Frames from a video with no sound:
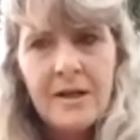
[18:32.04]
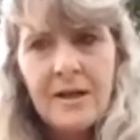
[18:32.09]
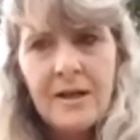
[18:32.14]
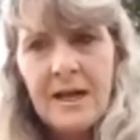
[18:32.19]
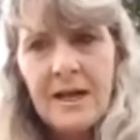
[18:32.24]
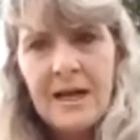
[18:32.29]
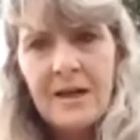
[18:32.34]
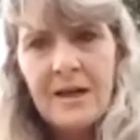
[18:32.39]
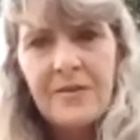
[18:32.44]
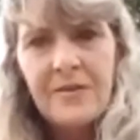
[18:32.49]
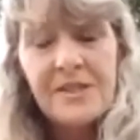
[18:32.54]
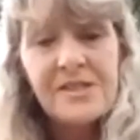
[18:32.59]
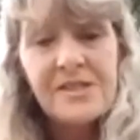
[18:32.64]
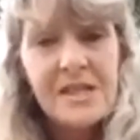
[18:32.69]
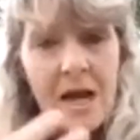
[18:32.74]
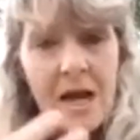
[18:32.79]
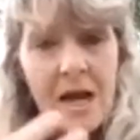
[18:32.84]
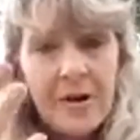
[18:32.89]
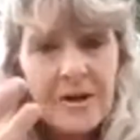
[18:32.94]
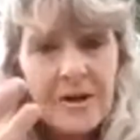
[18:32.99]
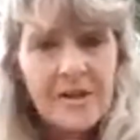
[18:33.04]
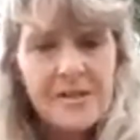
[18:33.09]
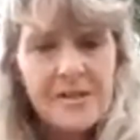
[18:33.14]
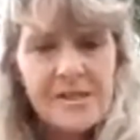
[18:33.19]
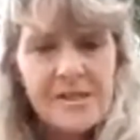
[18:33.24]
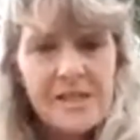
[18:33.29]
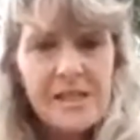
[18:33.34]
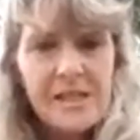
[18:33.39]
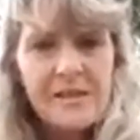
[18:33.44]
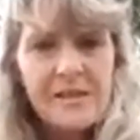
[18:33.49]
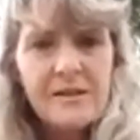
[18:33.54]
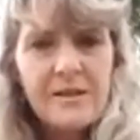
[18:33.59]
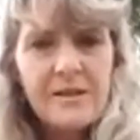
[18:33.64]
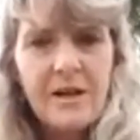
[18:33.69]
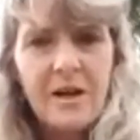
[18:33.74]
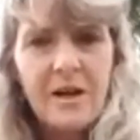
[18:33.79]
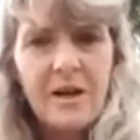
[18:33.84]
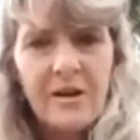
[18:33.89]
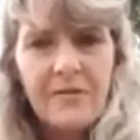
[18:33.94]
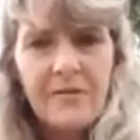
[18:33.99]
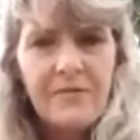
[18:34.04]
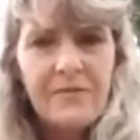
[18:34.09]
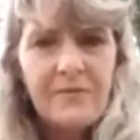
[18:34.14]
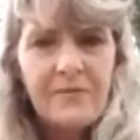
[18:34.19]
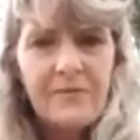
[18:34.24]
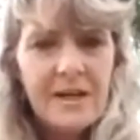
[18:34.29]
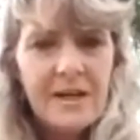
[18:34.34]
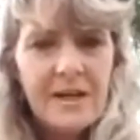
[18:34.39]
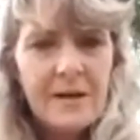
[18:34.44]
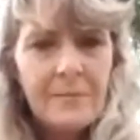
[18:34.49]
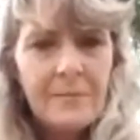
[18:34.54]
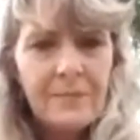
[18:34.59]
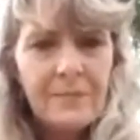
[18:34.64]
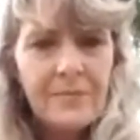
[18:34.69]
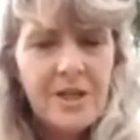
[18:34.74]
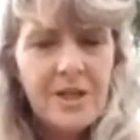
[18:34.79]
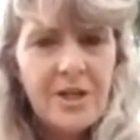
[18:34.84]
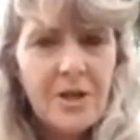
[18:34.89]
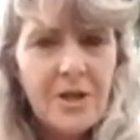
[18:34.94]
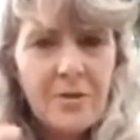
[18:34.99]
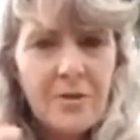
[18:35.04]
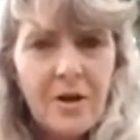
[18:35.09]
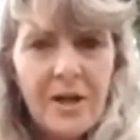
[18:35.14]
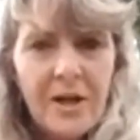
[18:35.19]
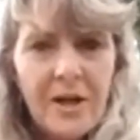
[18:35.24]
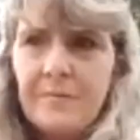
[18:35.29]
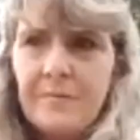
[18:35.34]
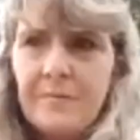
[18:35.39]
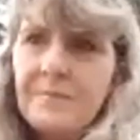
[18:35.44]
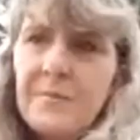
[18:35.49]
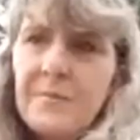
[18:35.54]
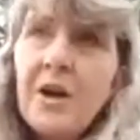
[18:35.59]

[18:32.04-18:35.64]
the surrogacy of I